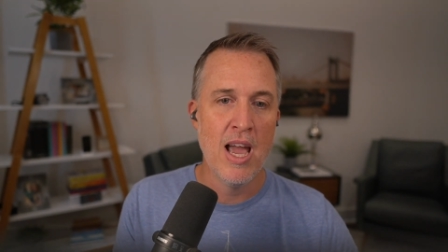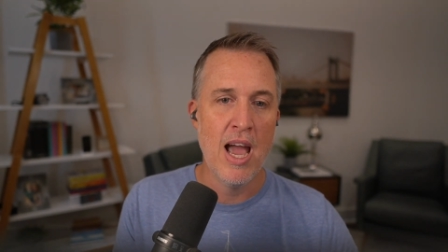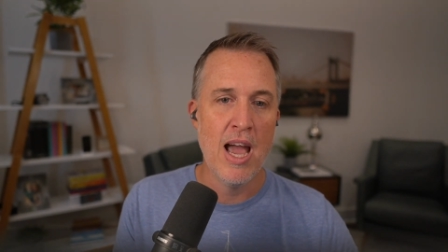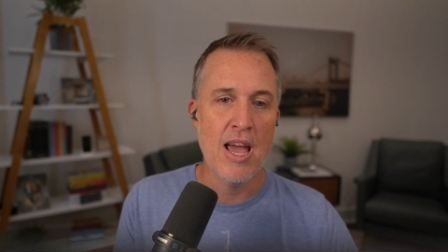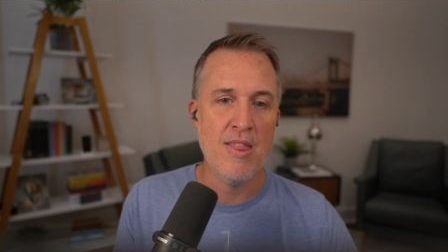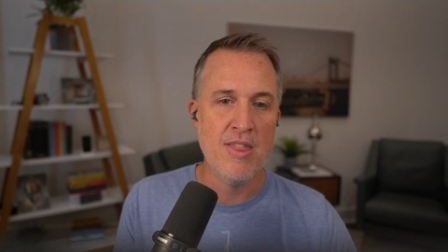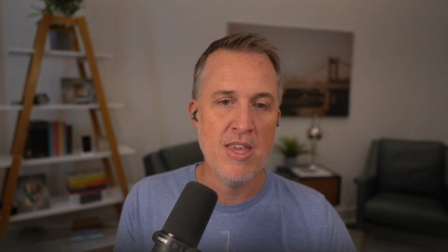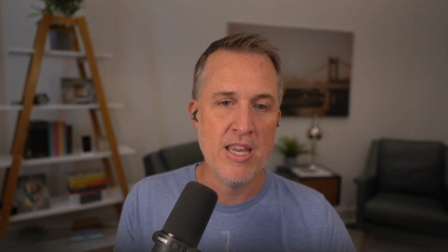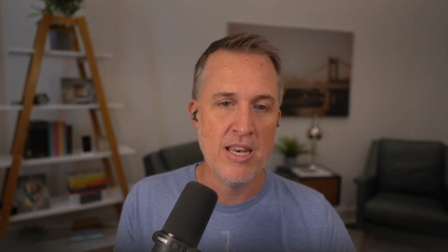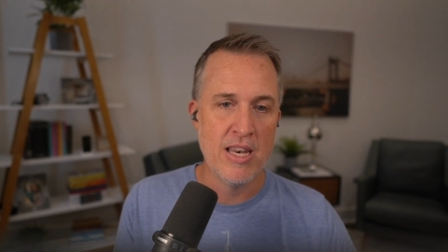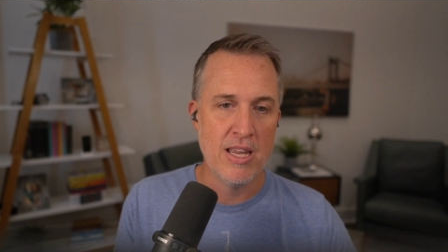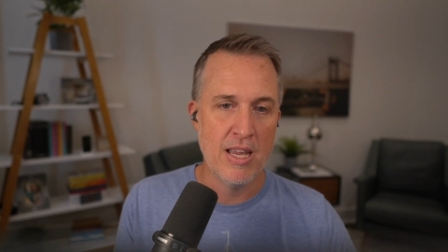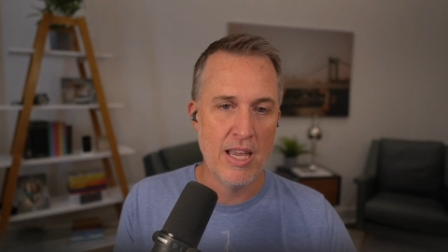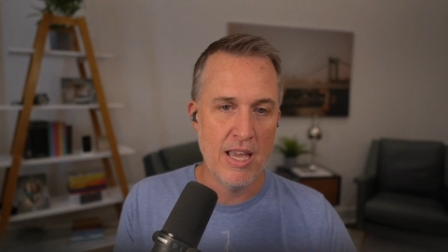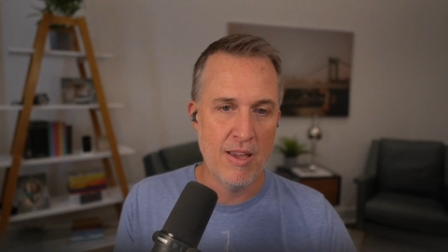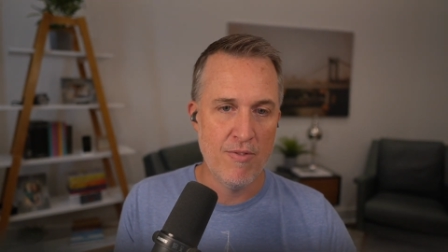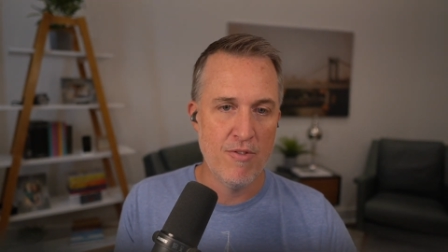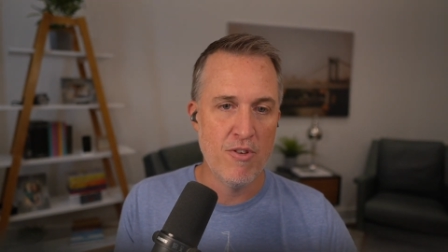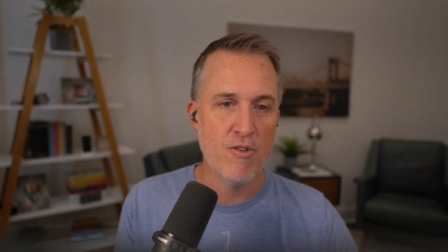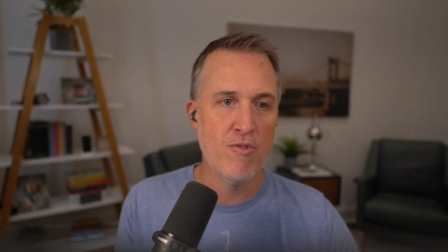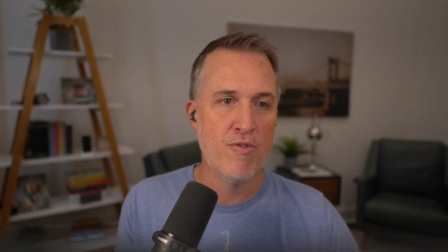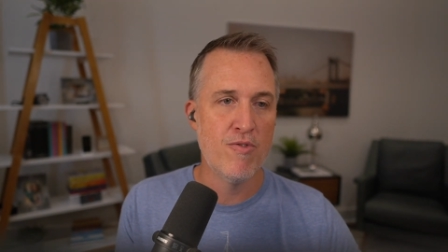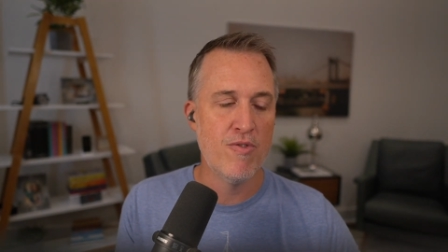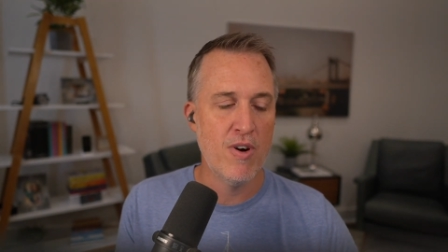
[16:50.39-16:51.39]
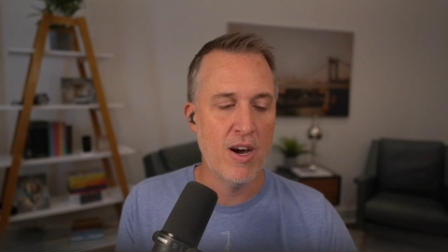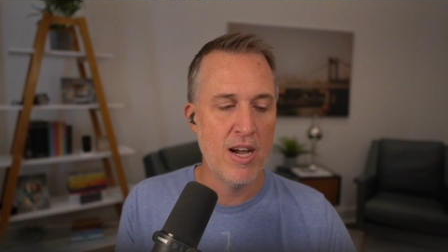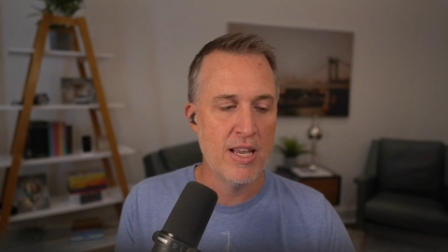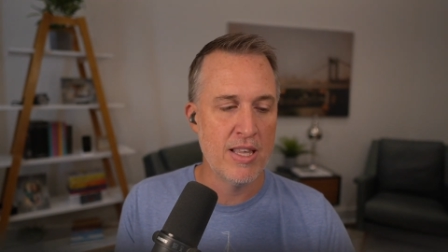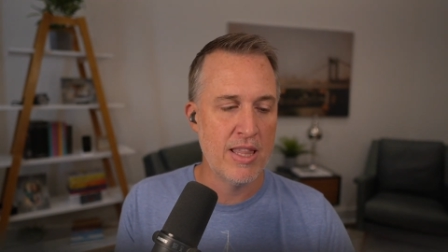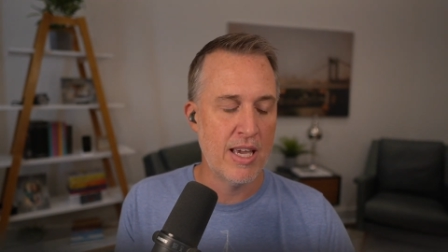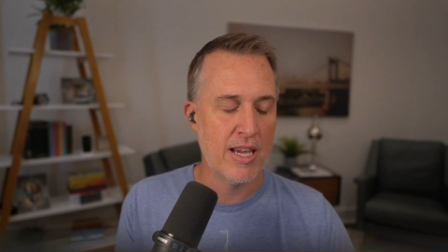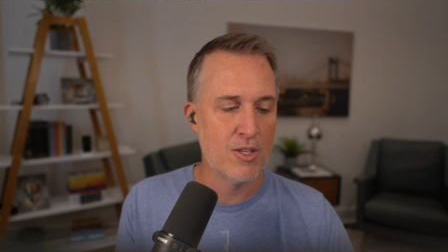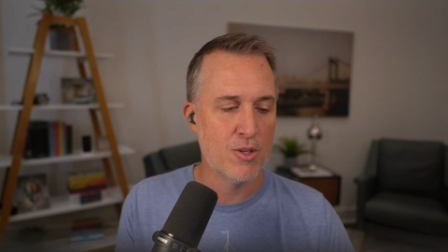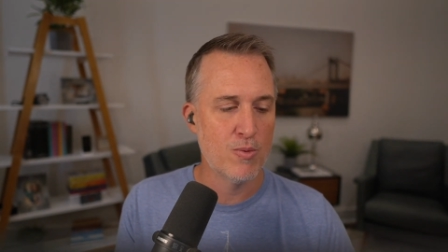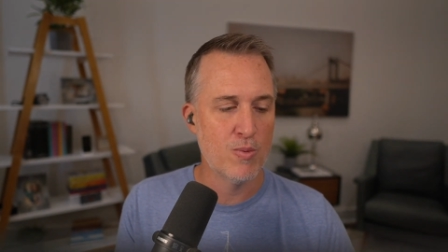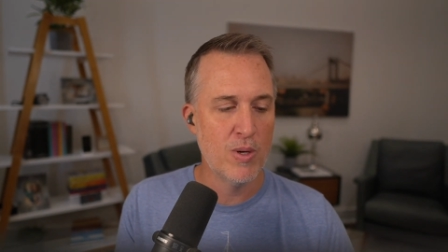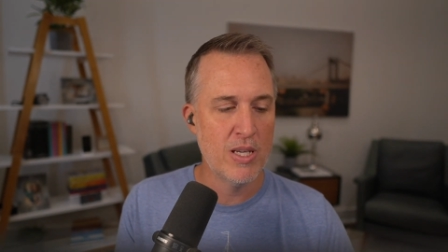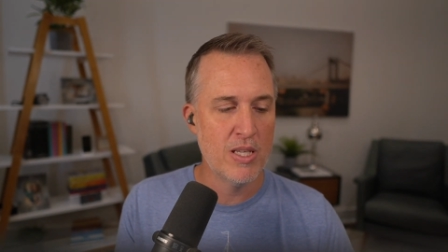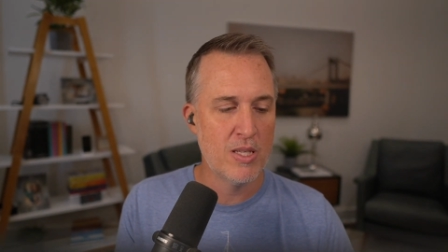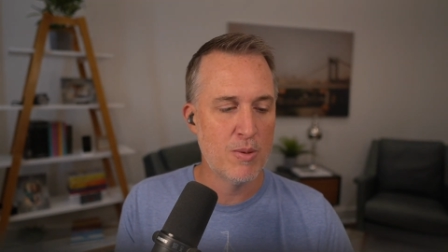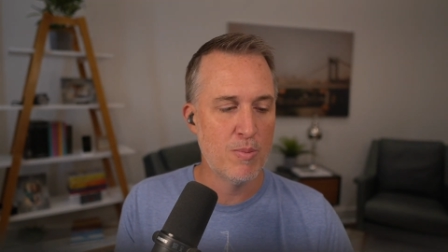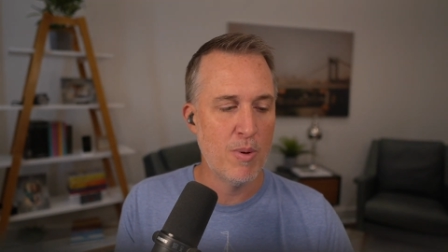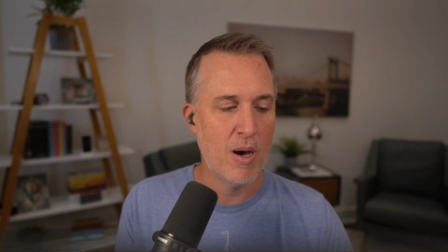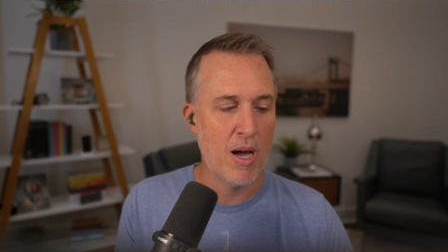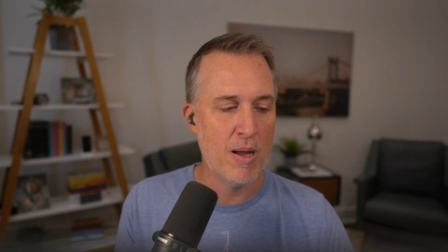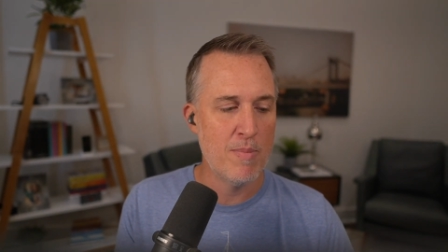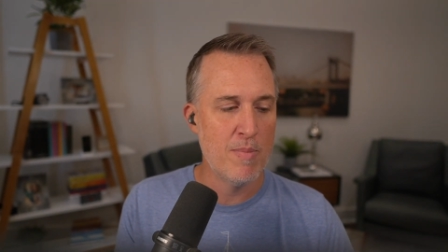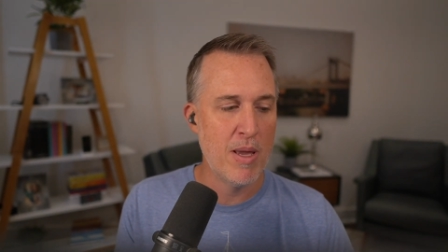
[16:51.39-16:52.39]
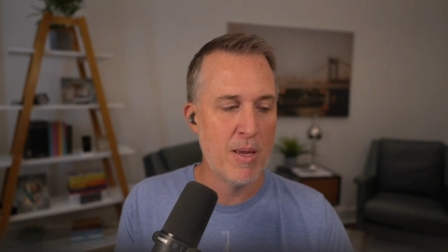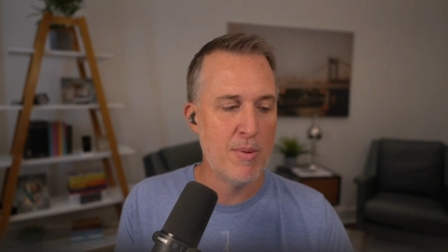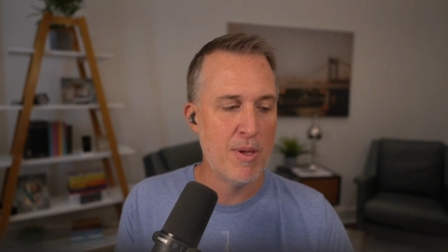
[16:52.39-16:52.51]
And then if you find that sweet spot,